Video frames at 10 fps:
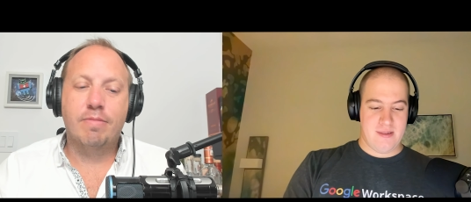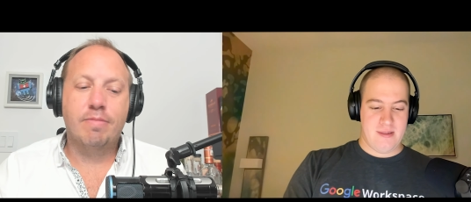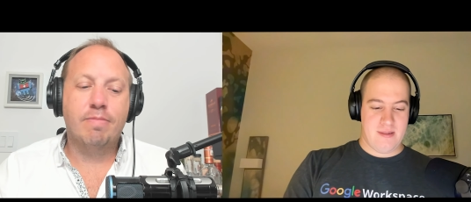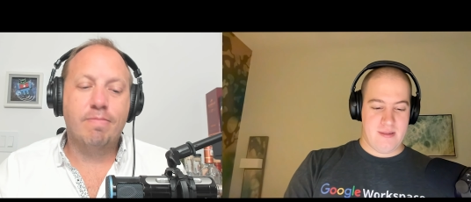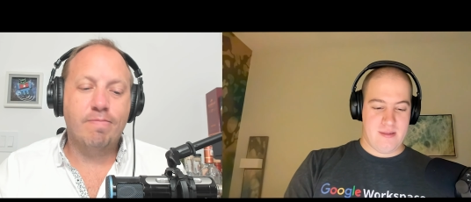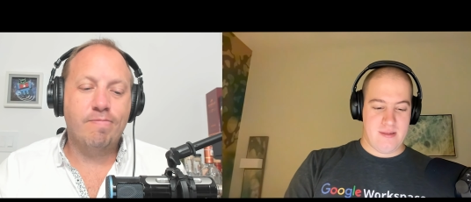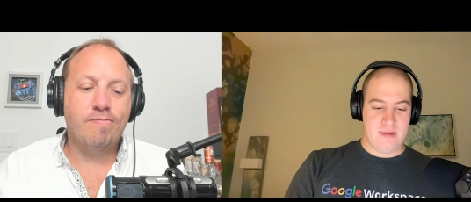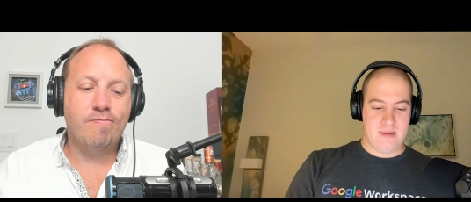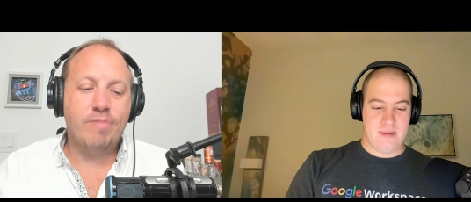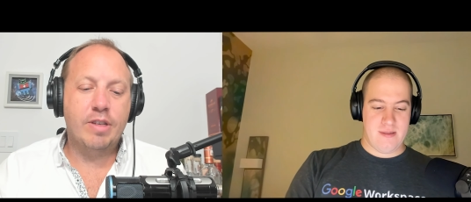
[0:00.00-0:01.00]
Speaker 1: Mm,
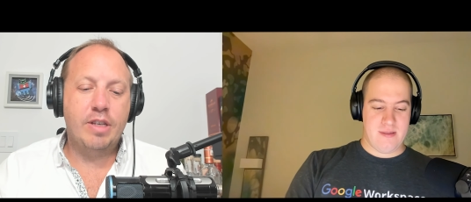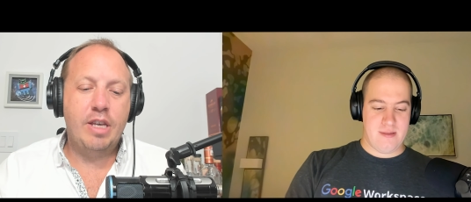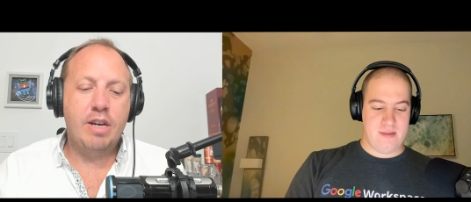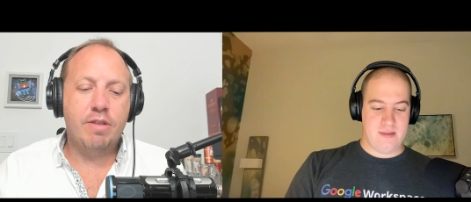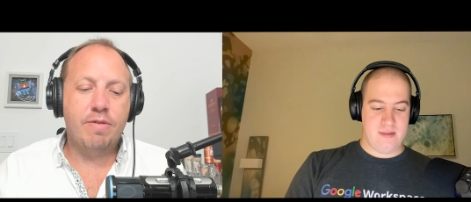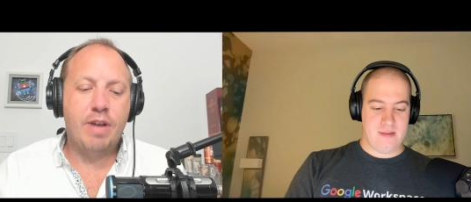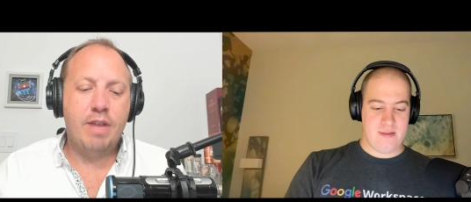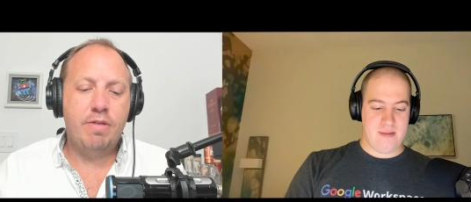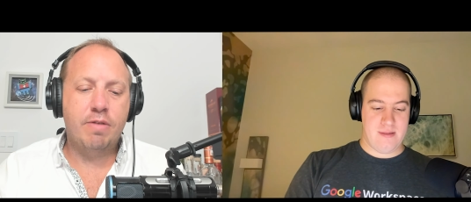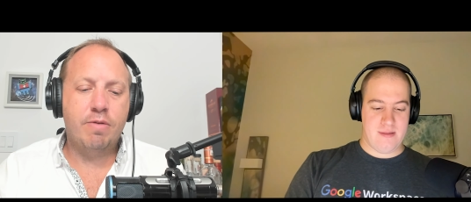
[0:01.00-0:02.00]
yeah, five or
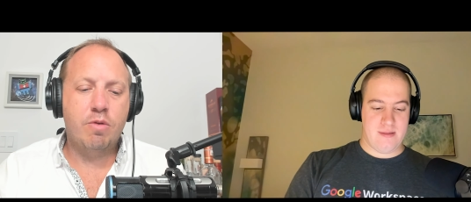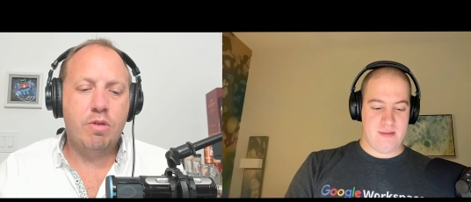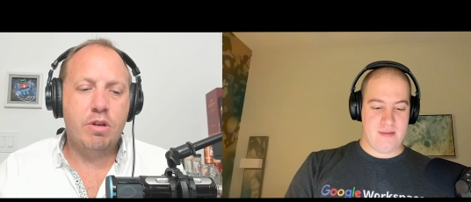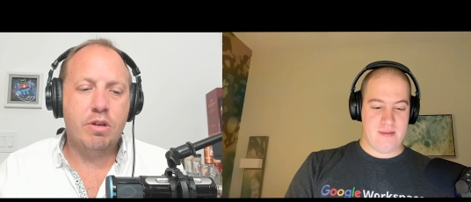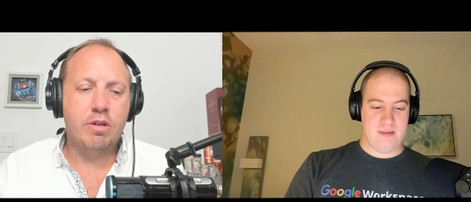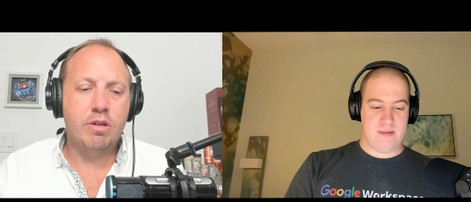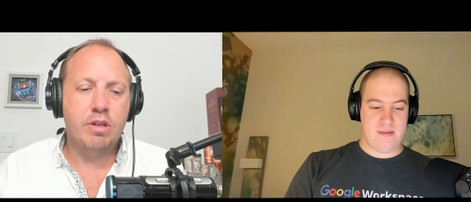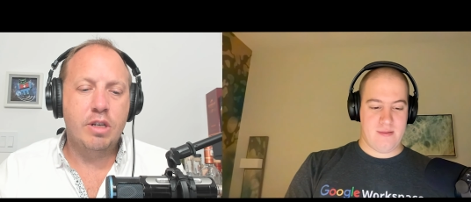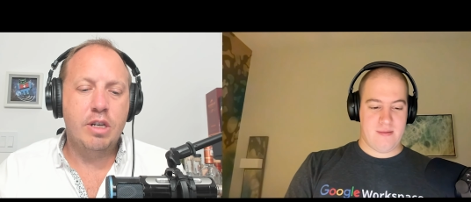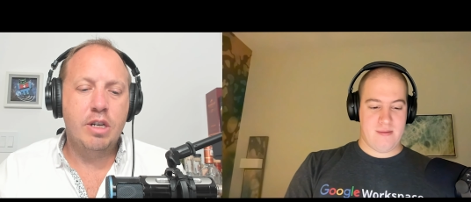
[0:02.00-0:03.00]
four. Or...
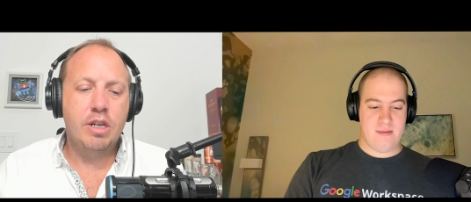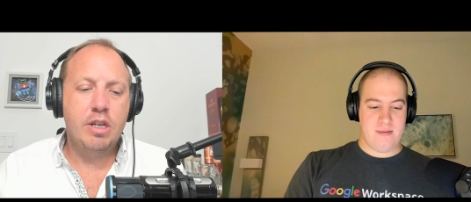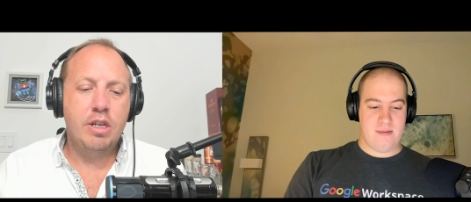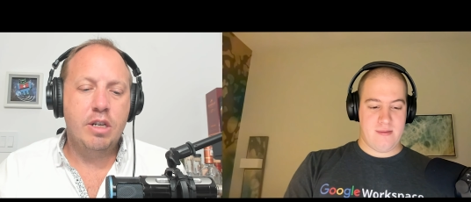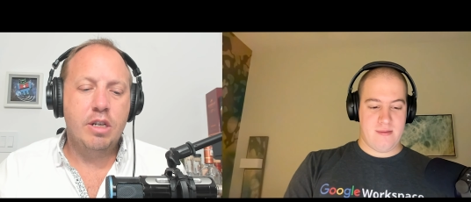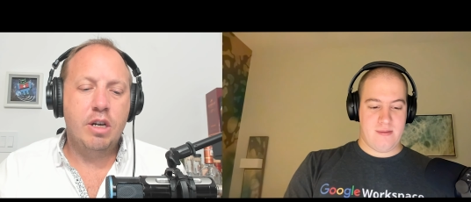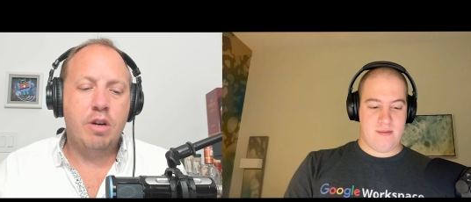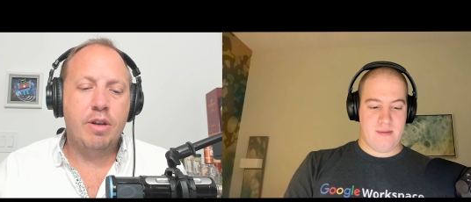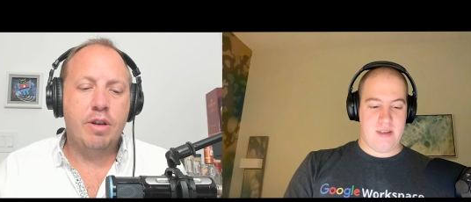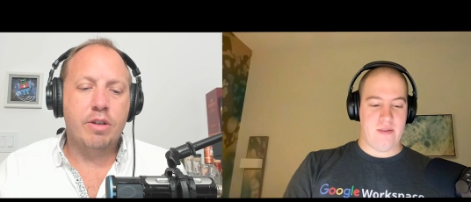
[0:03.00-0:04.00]
Oh, yeah,
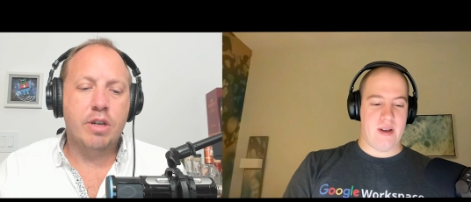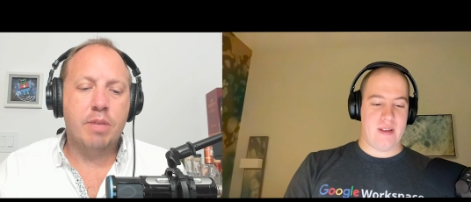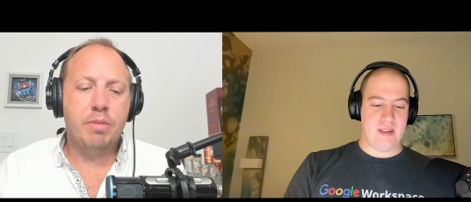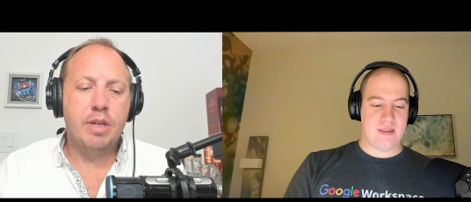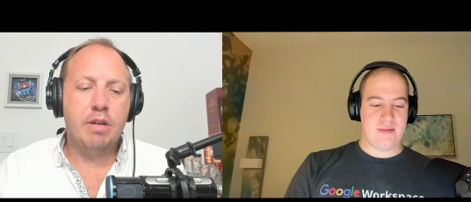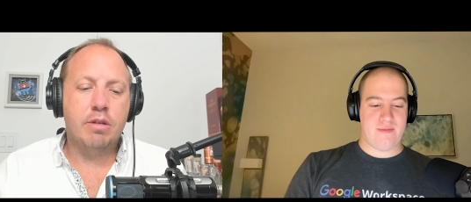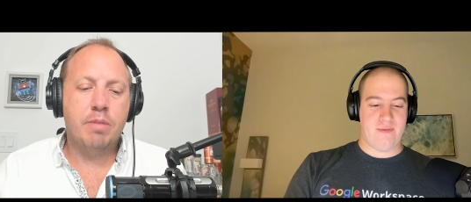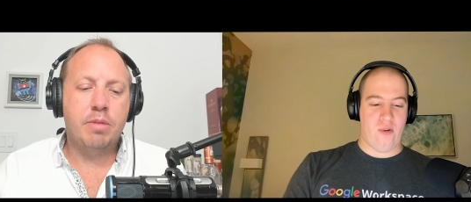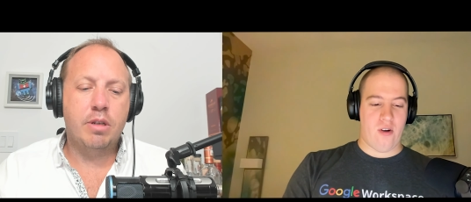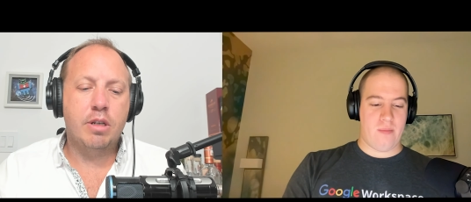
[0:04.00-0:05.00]
there's a couple. You're right. it's couple
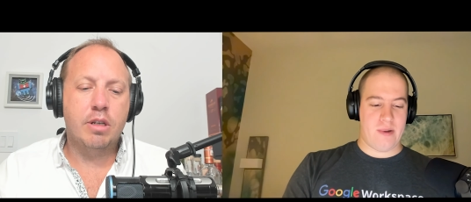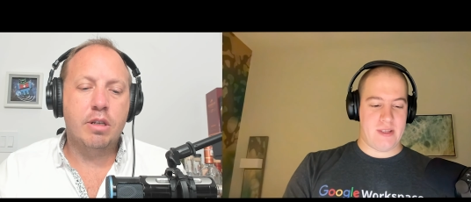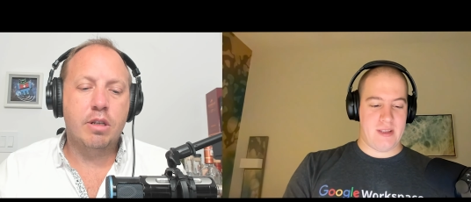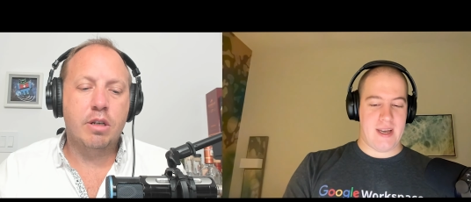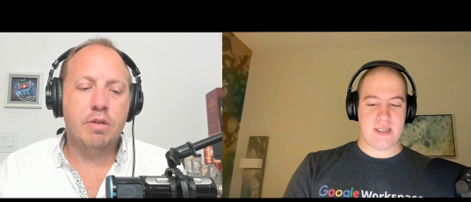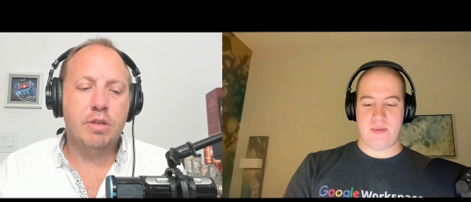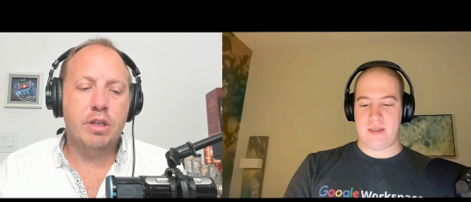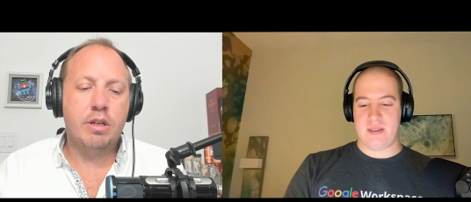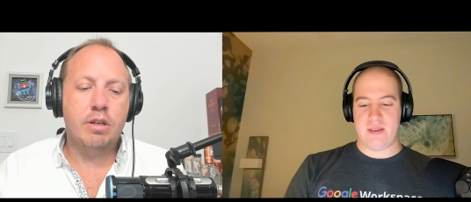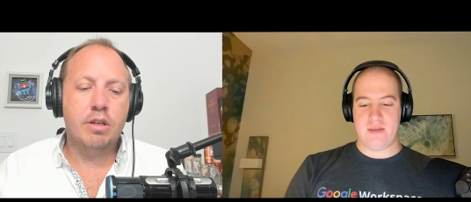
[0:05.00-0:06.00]
four, long, uh, but the last
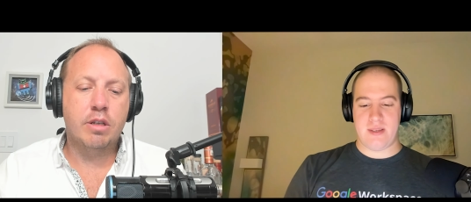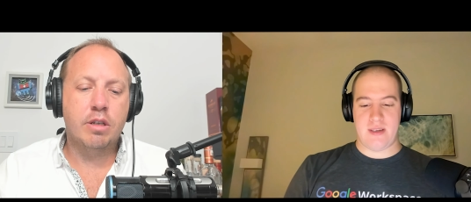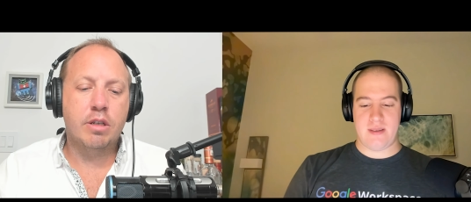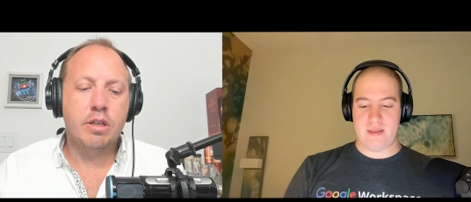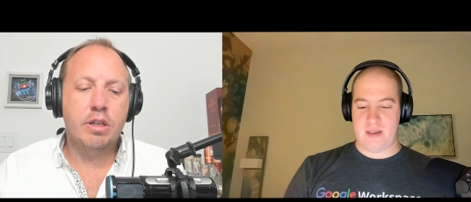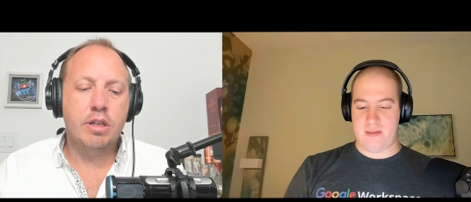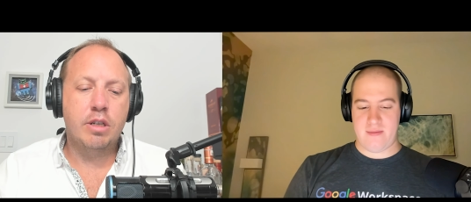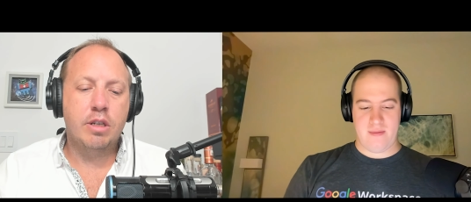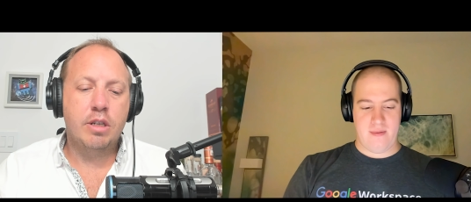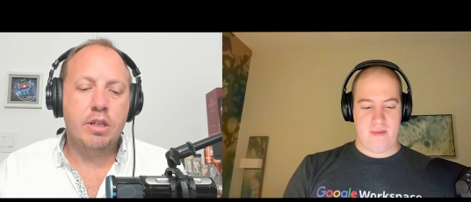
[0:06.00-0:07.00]
one's
Speaker 2: a doozy. So.
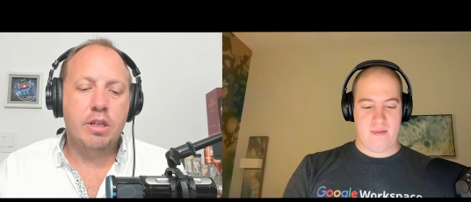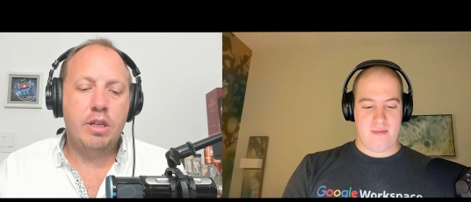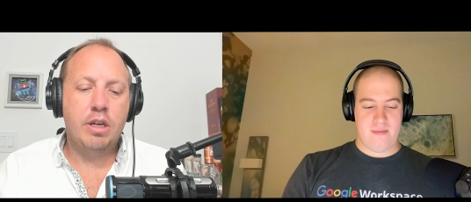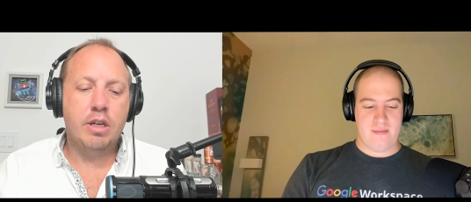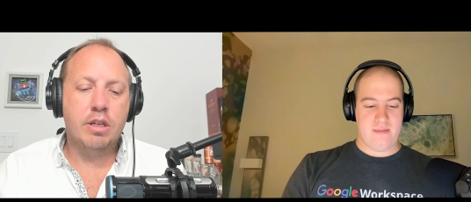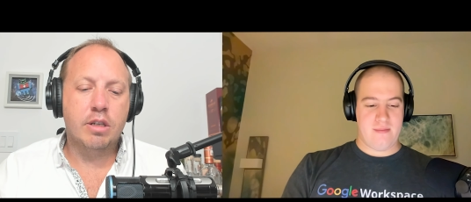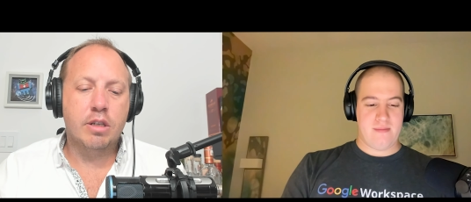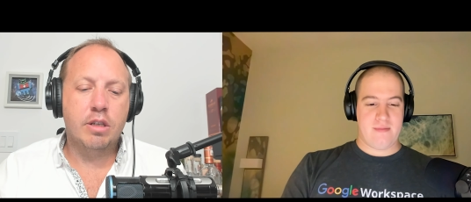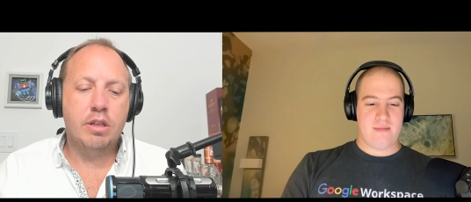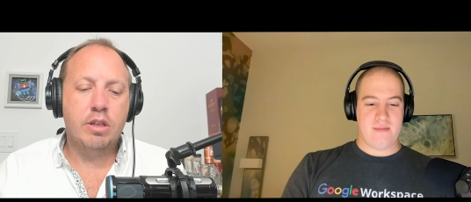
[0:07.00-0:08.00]
Speaker 1: Yeah,
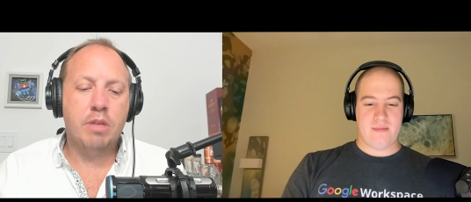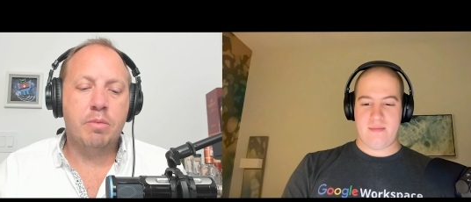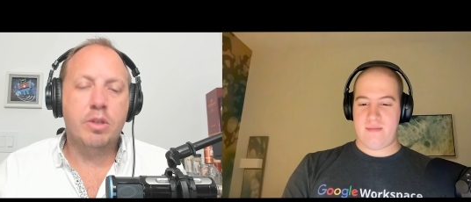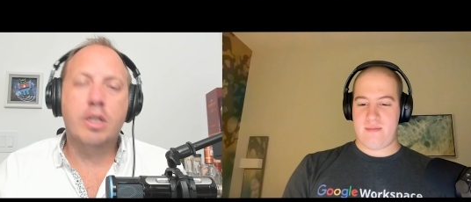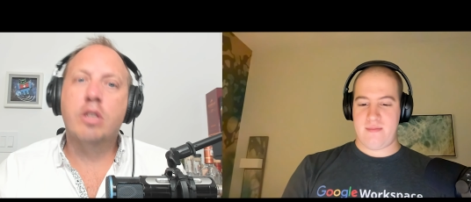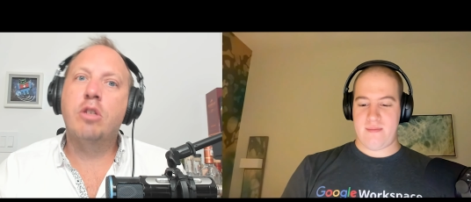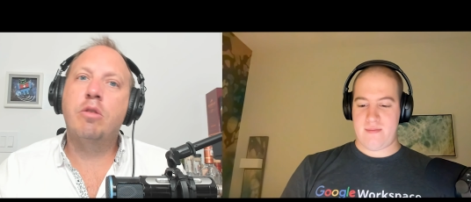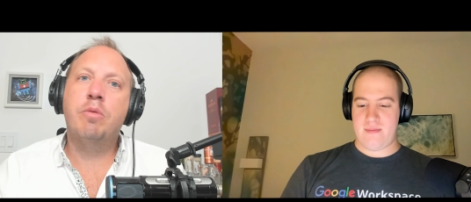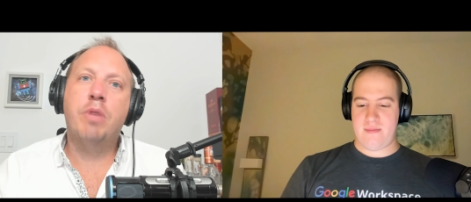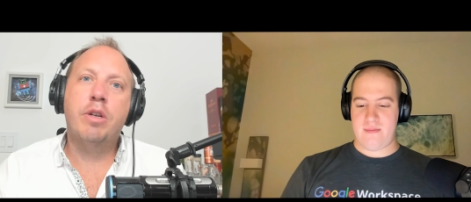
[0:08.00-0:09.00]
it's almost like two in one.